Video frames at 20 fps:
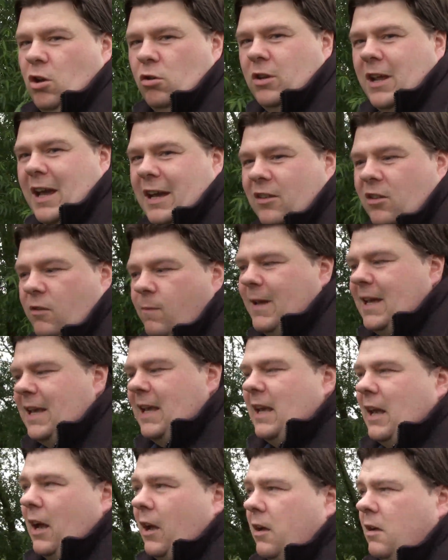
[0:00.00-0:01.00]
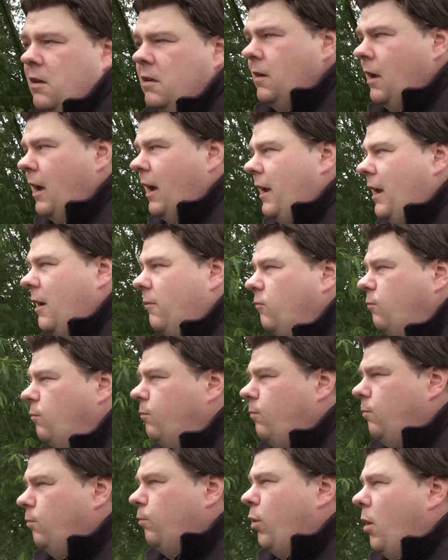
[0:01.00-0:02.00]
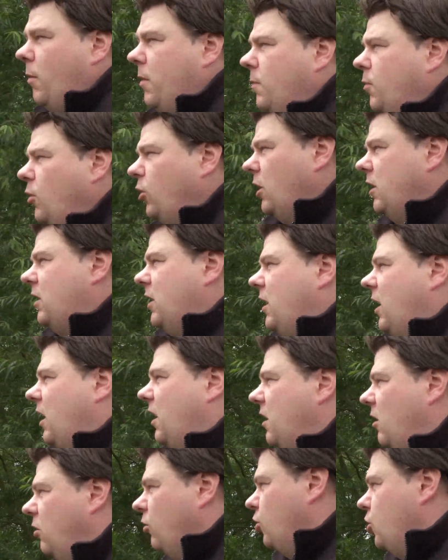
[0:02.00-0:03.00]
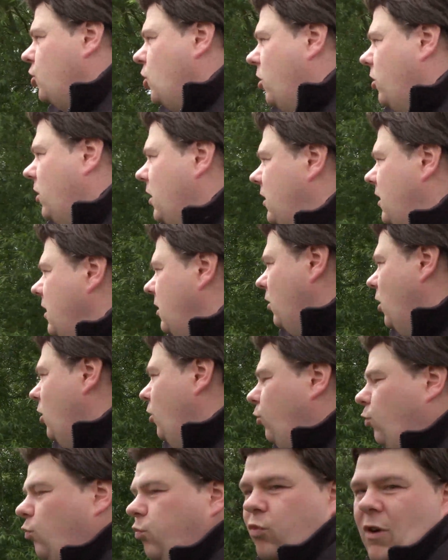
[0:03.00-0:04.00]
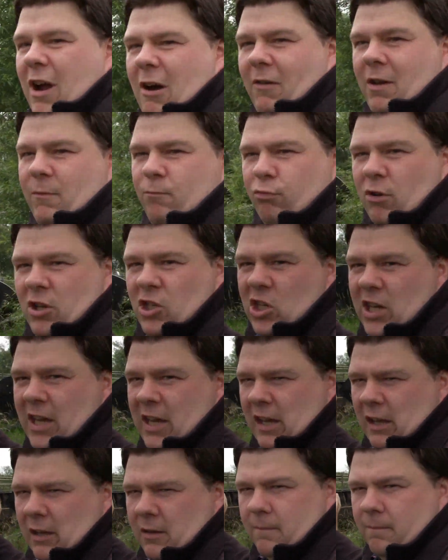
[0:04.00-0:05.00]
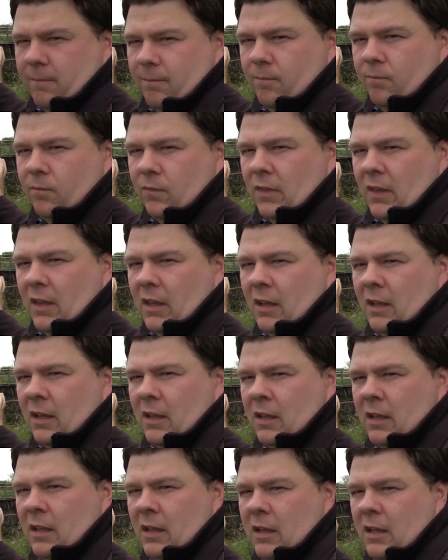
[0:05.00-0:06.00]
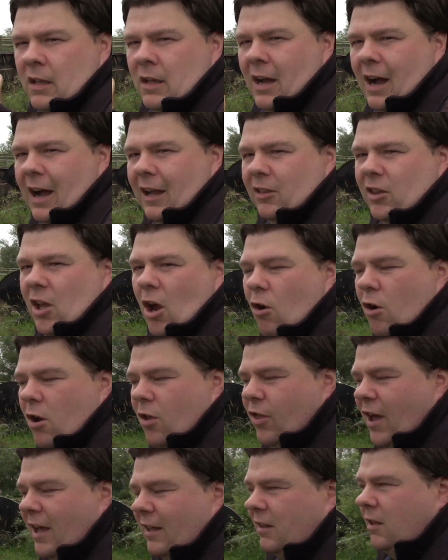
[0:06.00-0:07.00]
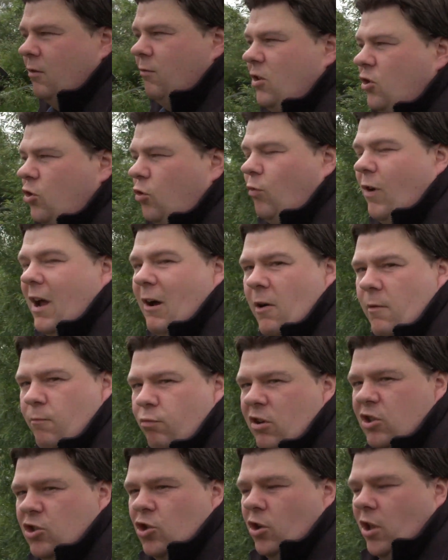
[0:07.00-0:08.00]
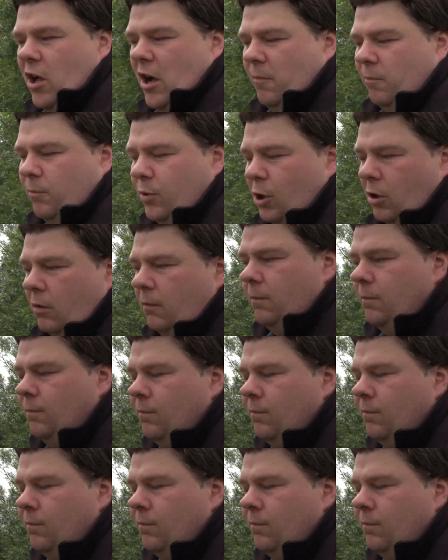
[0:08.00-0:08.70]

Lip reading: next to me here, and I've probably put this in a little shot, is this old railway bridge here. I don't know if that's the original railway bridge or not, but